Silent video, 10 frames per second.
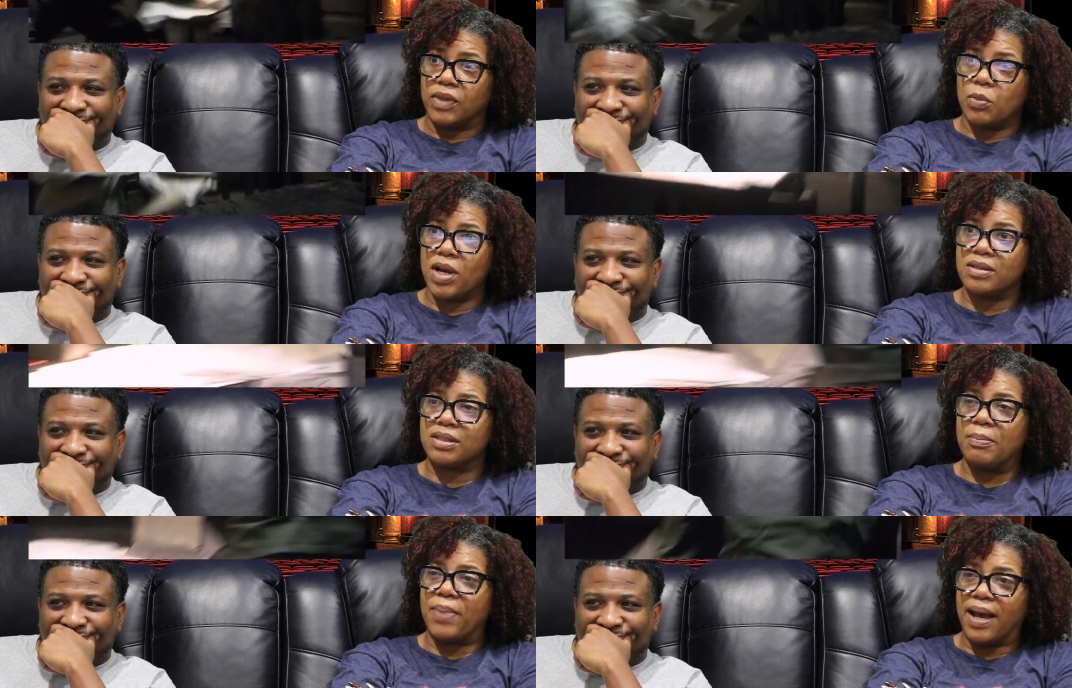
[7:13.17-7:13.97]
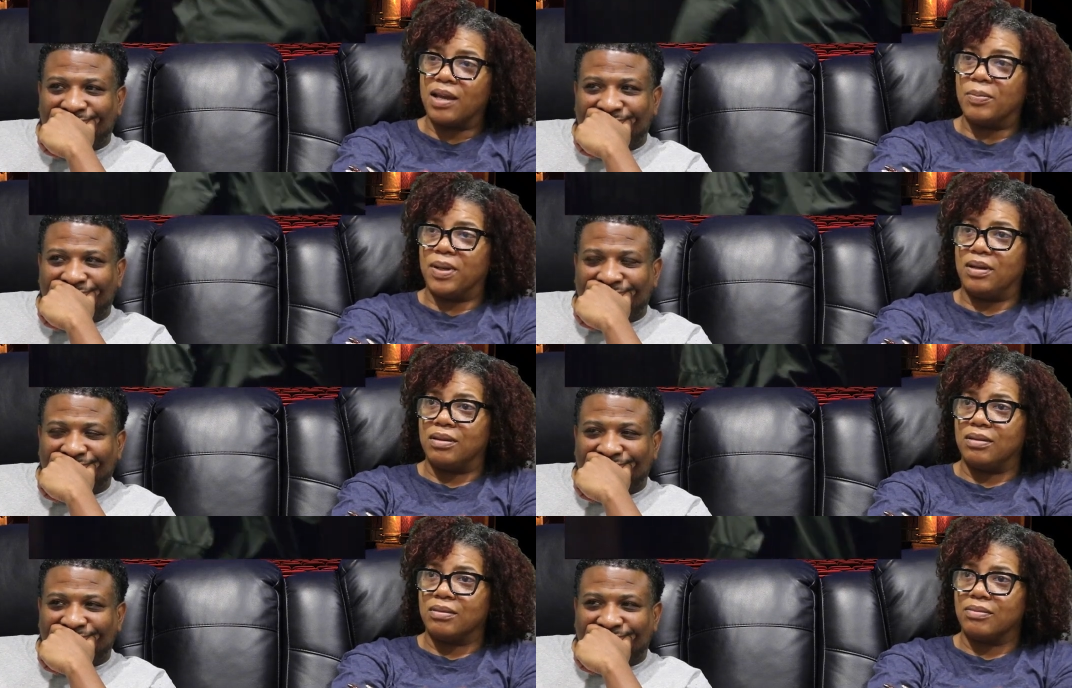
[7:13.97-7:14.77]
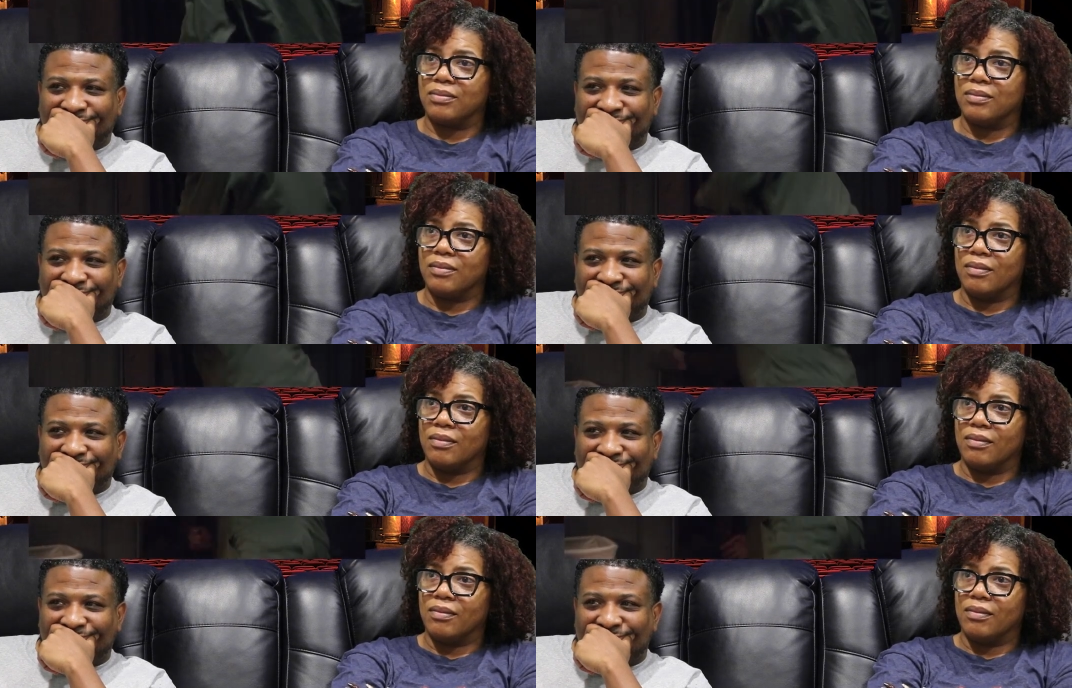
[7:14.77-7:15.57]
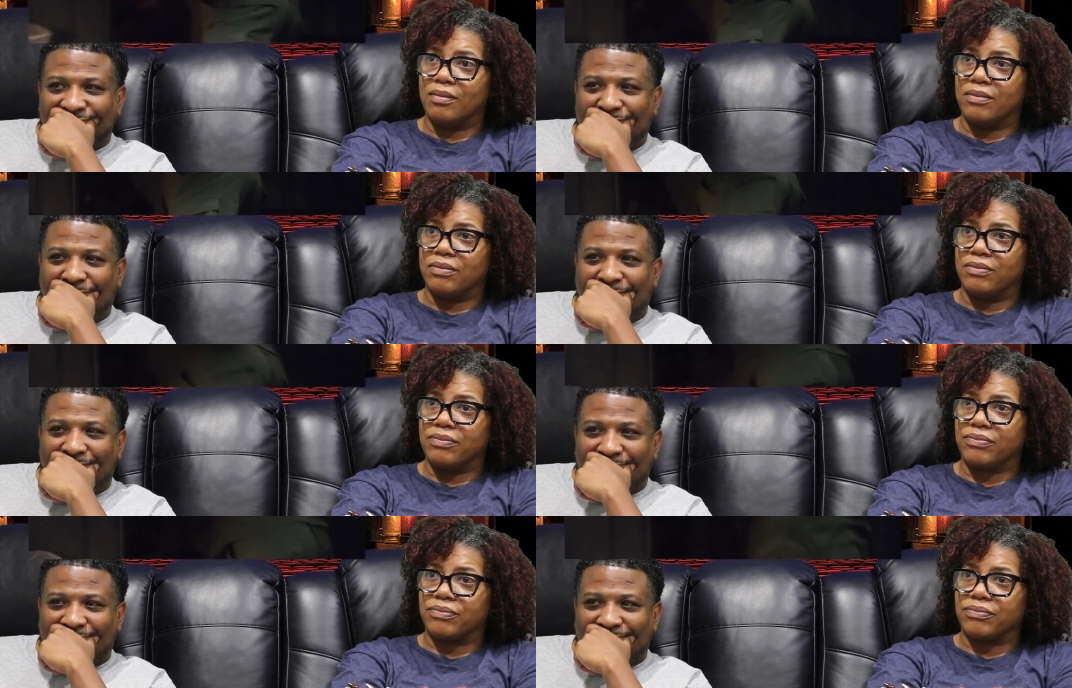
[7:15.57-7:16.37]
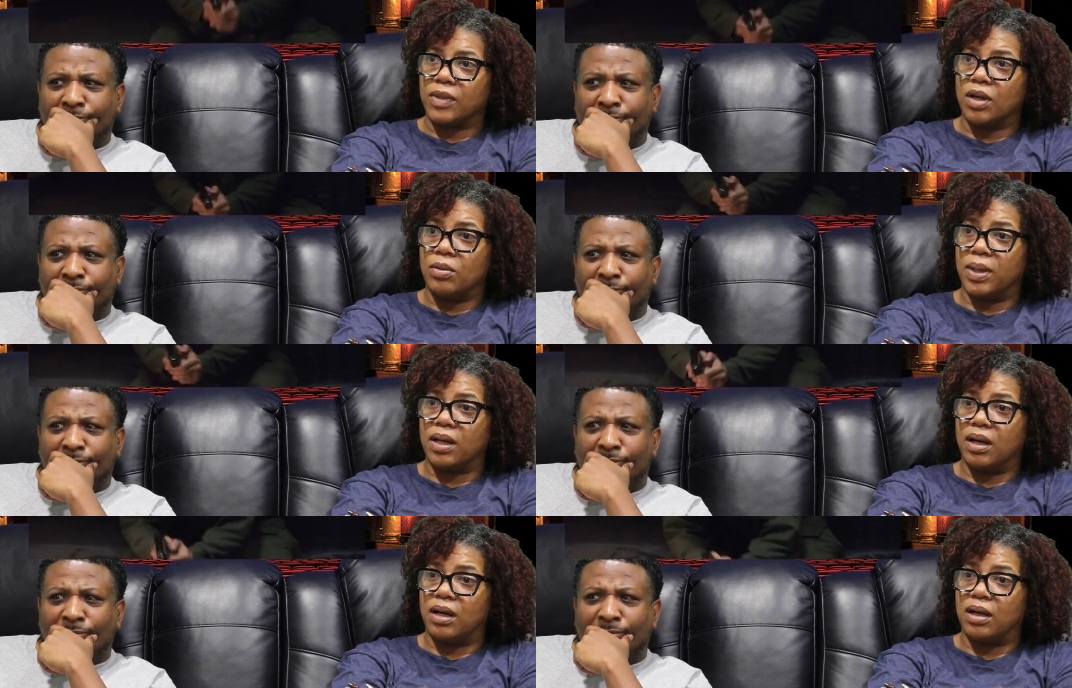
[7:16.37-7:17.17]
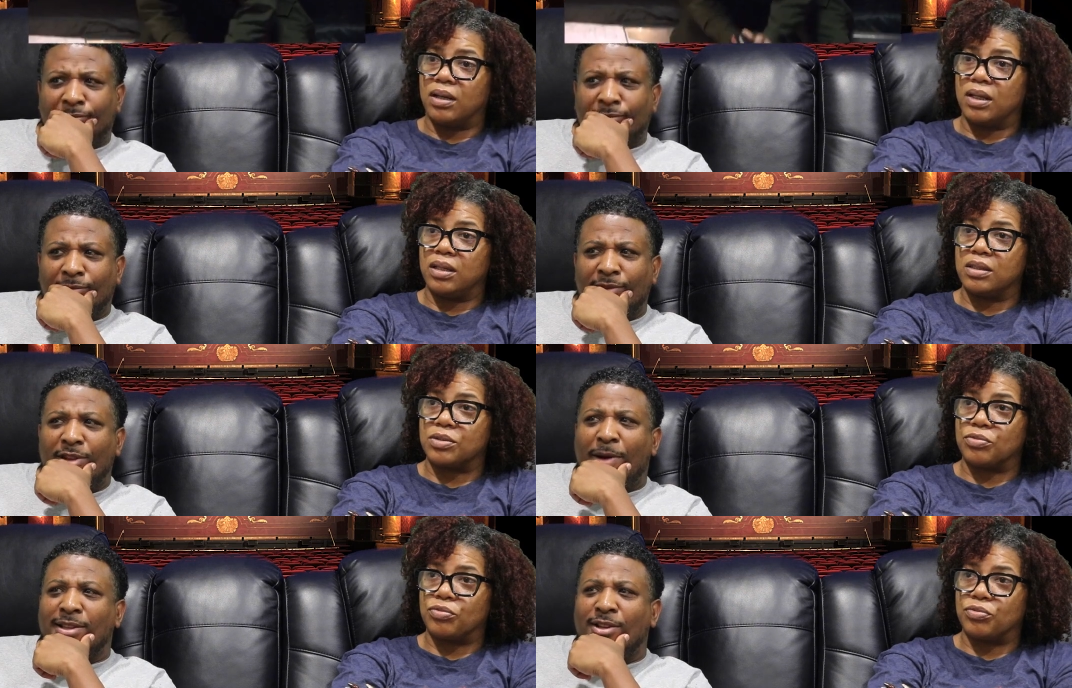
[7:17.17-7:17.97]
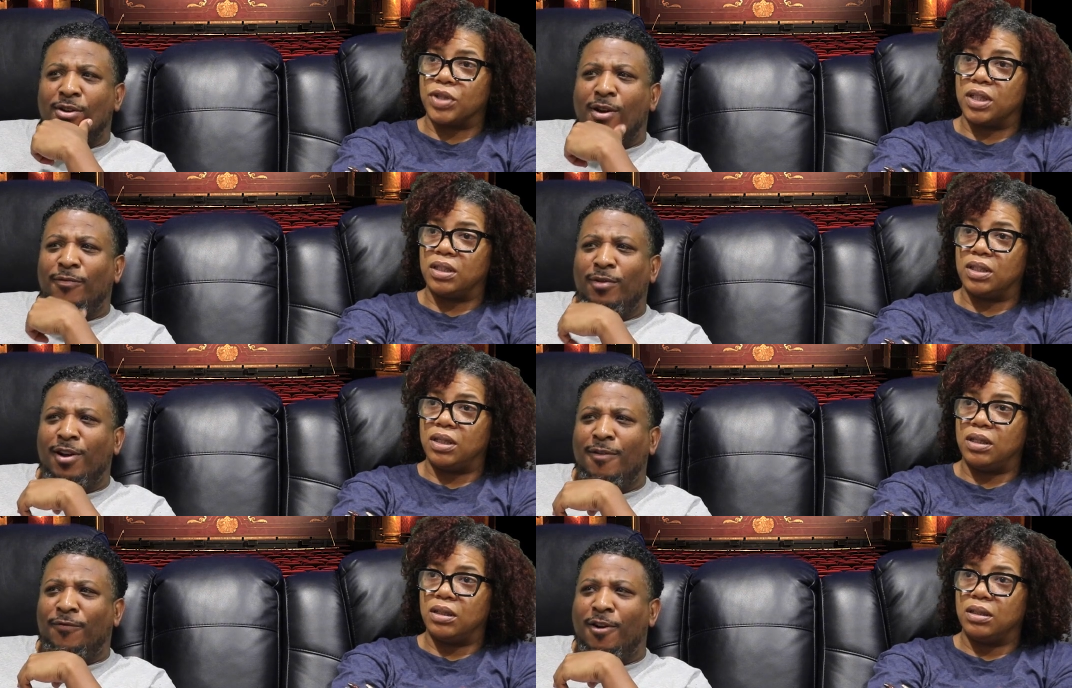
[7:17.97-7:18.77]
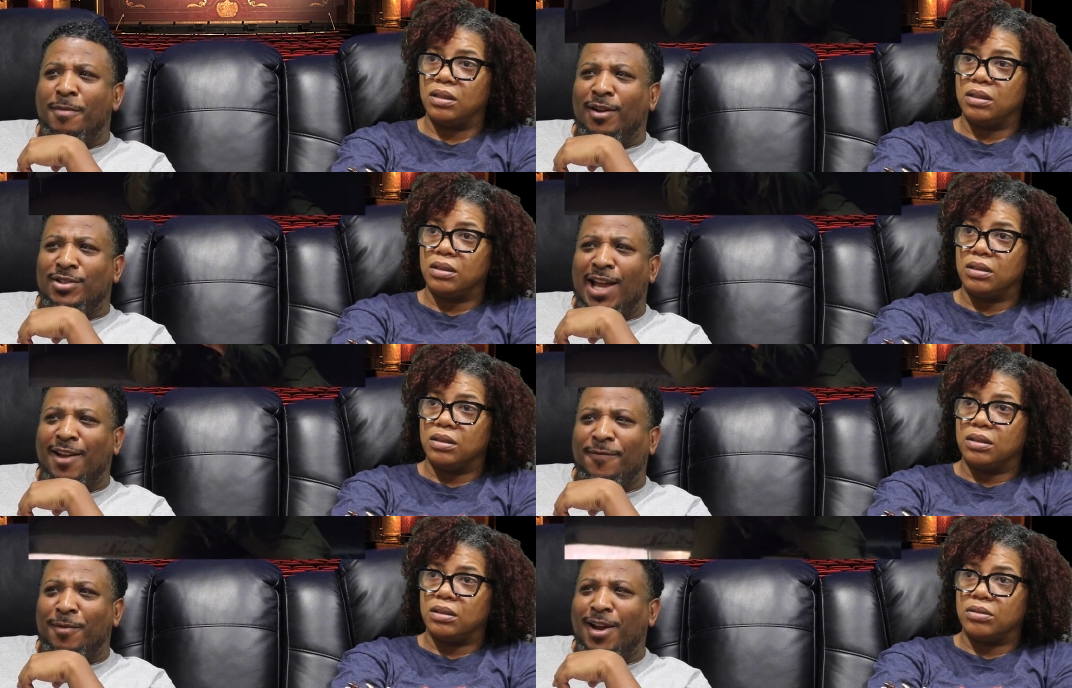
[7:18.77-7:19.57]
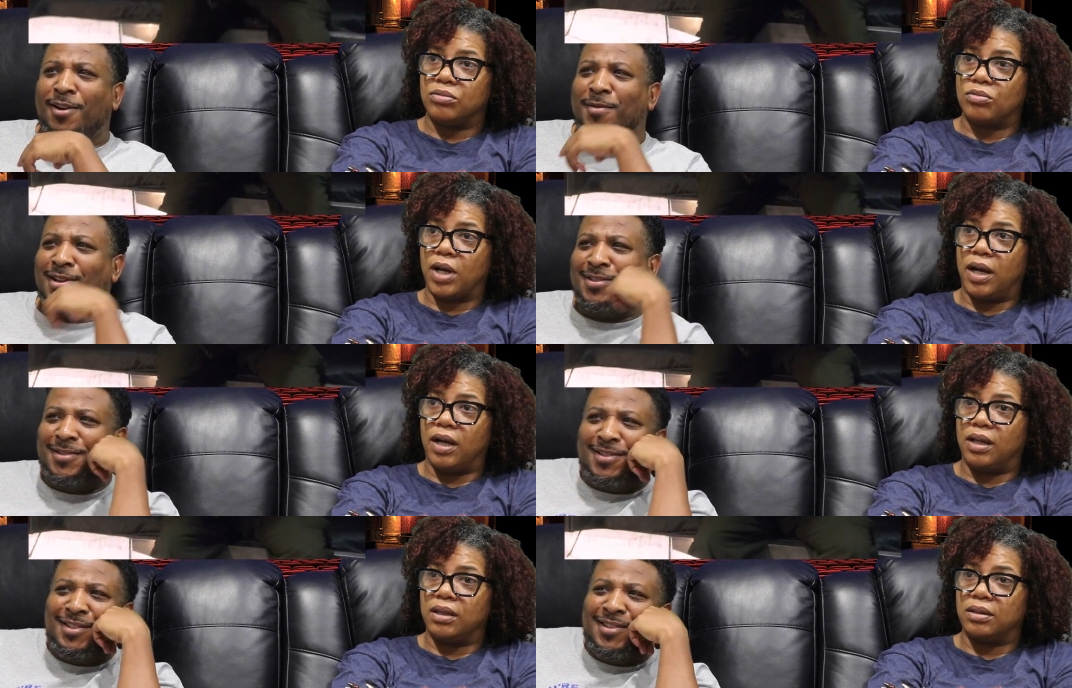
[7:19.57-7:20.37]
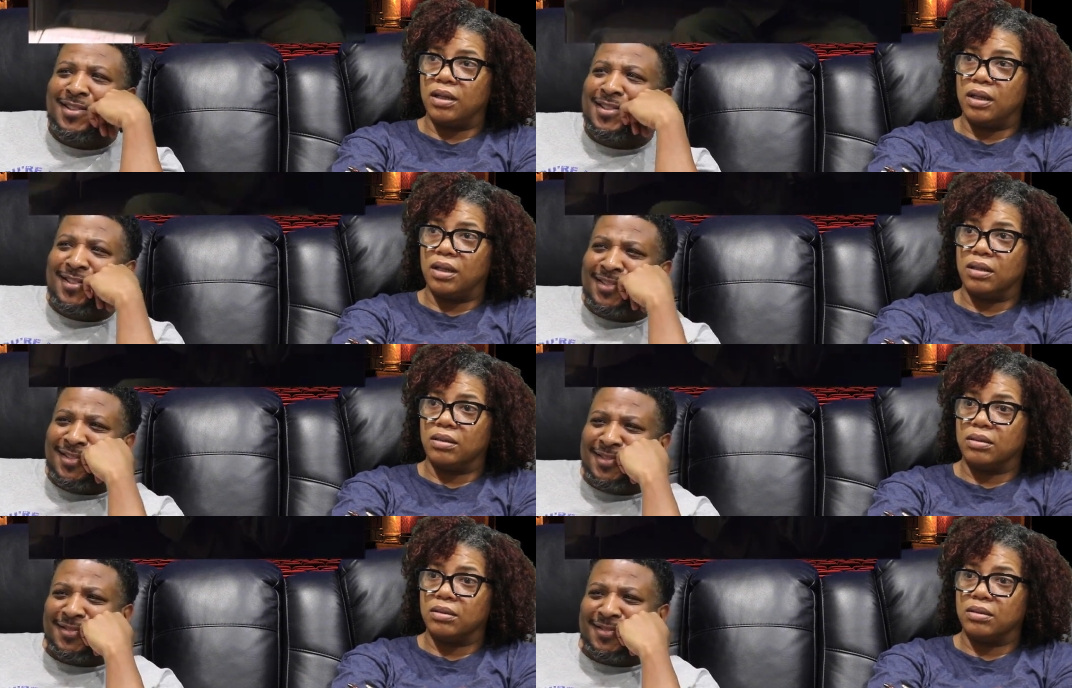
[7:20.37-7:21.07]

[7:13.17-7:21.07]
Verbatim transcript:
Speaker 1: Where's the baby? Right. Oh my god, it is. You
Speaker 2: about to do it for real? Full Metal Jacket for real? Right, yeah.